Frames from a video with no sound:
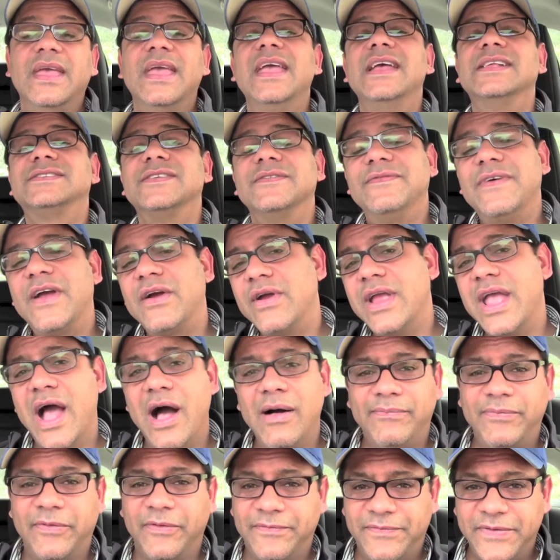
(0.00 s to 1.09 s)
It's a very
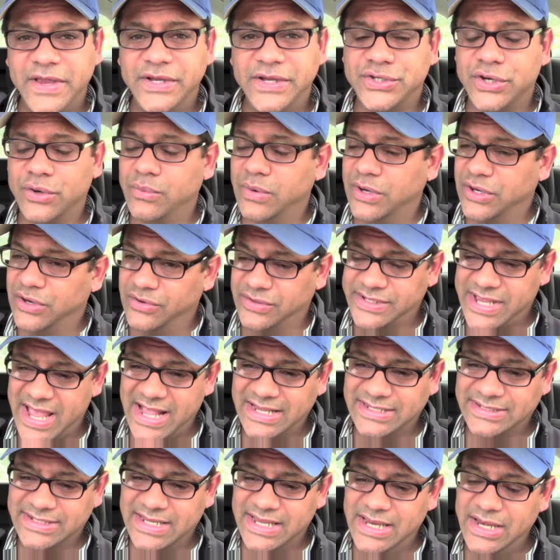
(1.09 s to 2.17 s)
helpful feature when you're
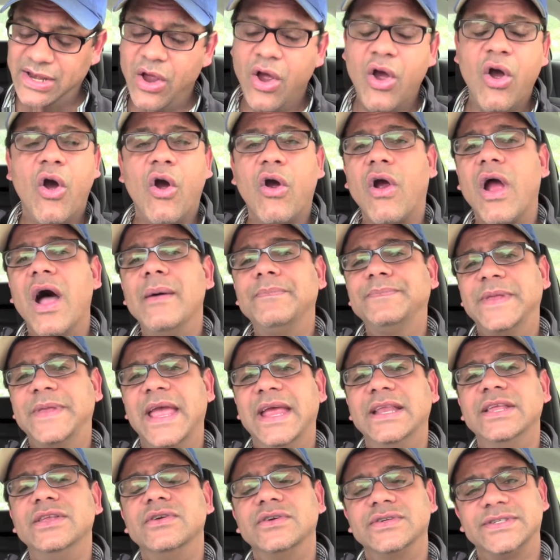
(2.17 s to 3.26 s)
texting or
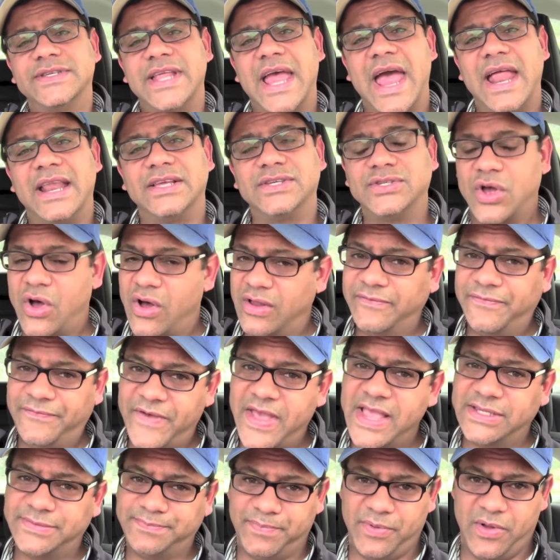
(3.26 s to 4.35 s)
updating your status on
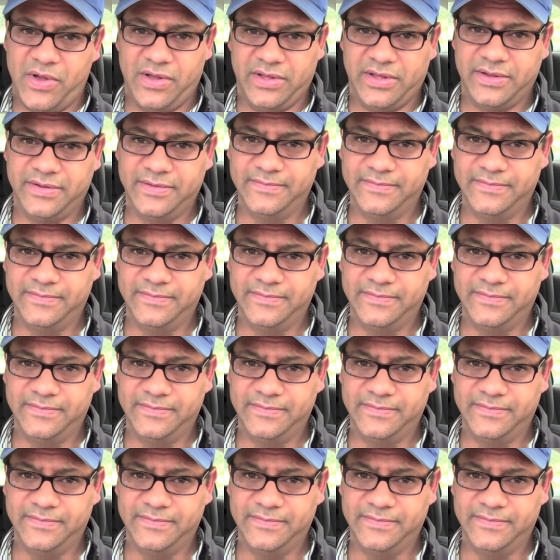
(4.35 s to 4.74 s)
Facebook.